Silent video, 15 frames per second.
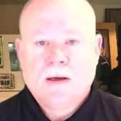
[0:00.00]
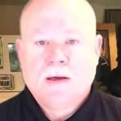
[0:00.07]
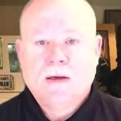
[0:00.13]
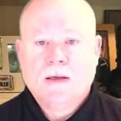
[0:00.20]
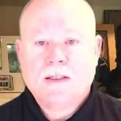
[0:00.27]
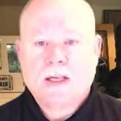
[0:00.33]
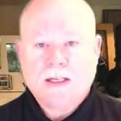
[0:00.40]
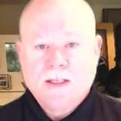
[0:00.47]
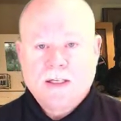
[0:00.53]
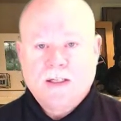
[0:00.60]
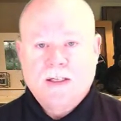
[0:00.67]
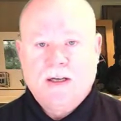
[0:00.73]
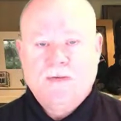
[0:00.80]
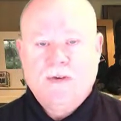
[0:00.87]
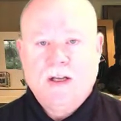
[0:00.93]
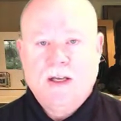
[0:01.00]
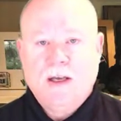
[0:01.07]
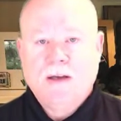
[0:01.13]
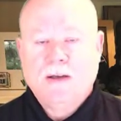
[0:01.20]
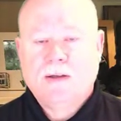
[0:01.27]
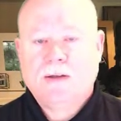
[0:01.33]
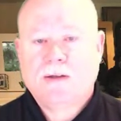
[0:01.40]

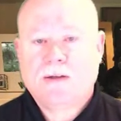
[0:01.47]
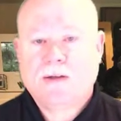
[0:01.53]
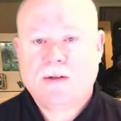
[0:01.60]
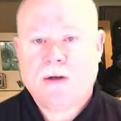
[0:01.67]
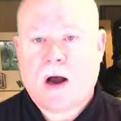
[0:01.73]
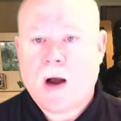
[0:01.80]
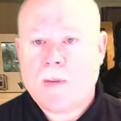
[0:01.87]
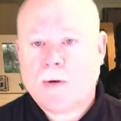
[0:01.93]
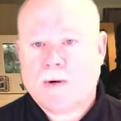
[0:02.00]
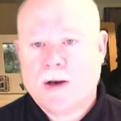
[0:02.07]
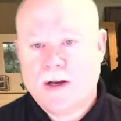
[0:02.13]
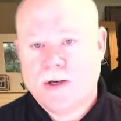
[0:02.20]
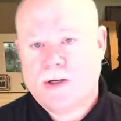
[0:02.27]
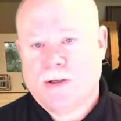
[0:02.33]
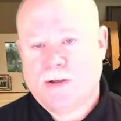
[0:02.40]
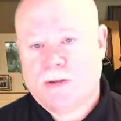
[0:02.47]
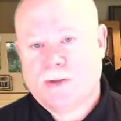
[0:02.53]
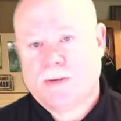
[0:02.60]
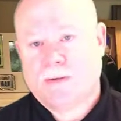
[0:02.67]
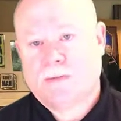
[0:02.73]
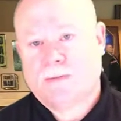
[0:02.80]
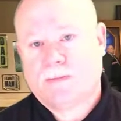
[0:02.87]
Sensitivity to operations.
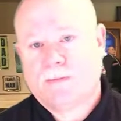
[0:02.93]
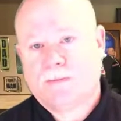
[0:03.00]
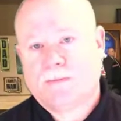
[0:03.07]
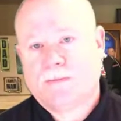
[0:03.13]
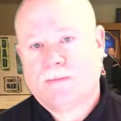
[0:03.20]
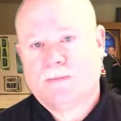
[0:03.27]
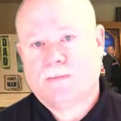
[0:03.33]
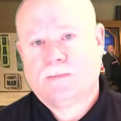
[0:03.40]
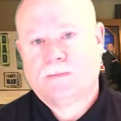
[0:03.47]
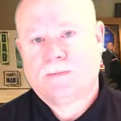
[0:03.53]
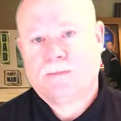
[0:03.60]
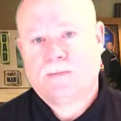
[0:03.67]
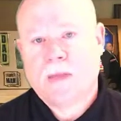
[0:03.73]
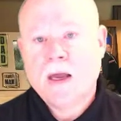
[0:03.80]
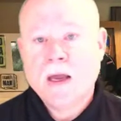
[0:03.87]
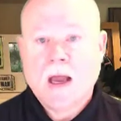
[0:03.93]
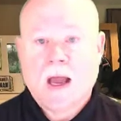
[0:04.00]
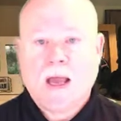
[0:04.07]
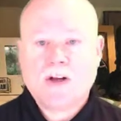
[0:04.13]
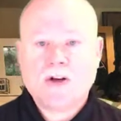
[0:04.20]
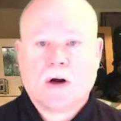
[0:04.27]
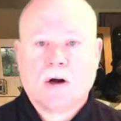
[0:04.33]

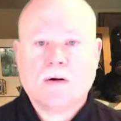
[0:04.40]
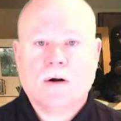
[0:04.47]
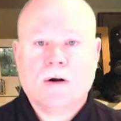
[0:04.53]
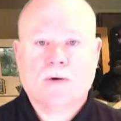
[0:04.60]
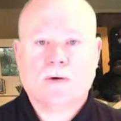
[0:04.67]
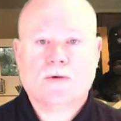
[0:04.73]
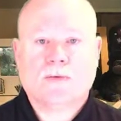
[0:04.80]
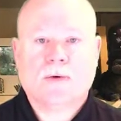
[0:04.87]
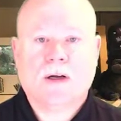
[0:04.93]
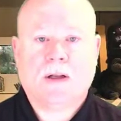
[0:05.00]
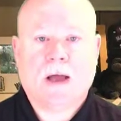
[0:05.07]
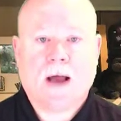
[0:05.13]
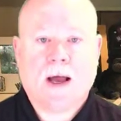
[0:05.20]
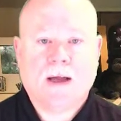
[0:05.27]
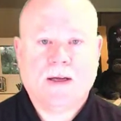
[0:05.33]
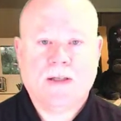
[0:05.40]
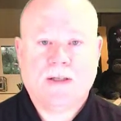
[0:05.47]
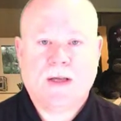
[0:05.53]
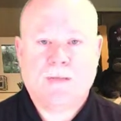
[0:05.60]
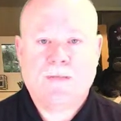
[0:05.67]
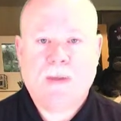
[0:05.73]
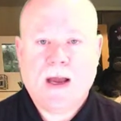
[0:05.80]
HROs realize
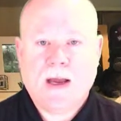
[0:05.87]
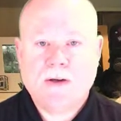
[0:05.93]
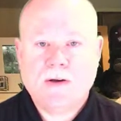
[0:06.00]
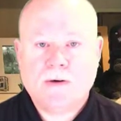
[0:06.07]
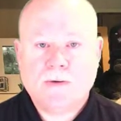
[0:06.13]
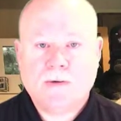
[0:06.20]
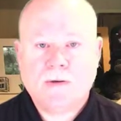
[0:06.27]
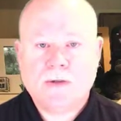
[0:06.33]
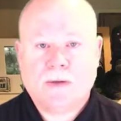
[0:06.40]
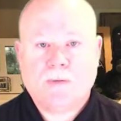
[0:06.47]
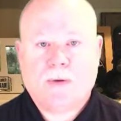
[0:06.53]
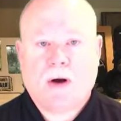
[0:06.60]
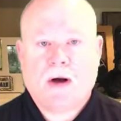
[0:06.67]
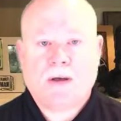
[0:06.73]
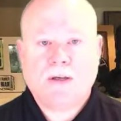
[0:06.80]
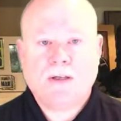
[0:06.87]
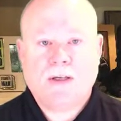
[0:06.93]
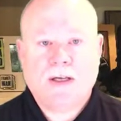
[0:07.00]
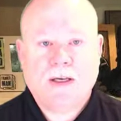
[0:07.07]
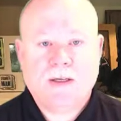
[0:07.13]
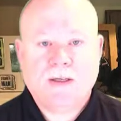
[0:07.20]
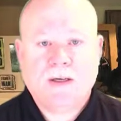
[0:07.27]
that manuals and
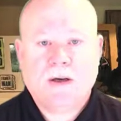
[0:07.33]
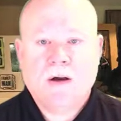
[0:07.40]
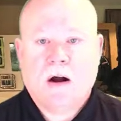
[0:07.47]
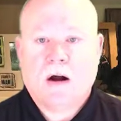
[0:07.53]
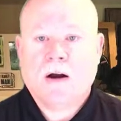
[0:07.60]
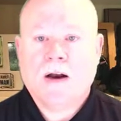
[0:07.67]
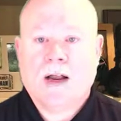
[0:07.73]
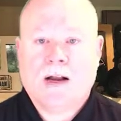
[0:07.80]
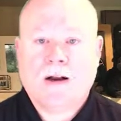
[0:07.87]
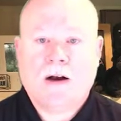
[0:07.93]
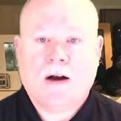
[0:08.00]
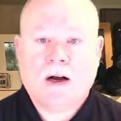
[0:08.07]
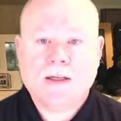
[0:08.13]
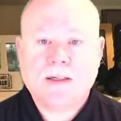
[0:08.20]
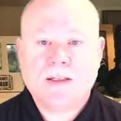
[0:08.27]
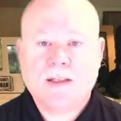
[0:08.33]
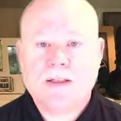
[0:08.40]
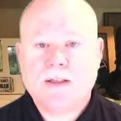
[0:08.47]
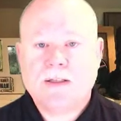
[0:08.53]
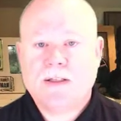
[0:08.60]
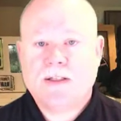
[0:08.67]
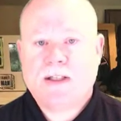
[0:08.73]
policies are in a
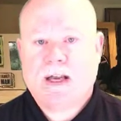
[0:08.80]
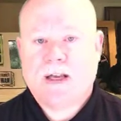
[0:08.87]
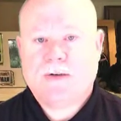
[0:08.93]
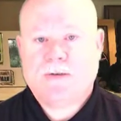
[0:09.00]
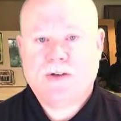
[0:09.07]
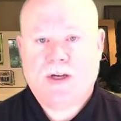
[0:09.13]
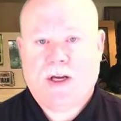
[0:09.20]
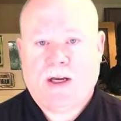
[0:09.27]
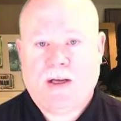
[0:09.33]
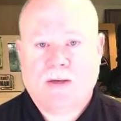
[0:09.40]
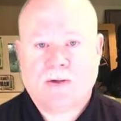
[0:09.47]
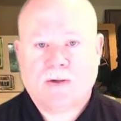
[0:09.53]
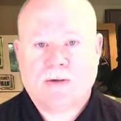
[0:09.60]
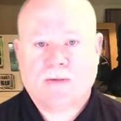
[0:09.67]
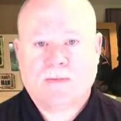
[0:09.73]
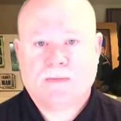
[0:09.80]
constant state of change.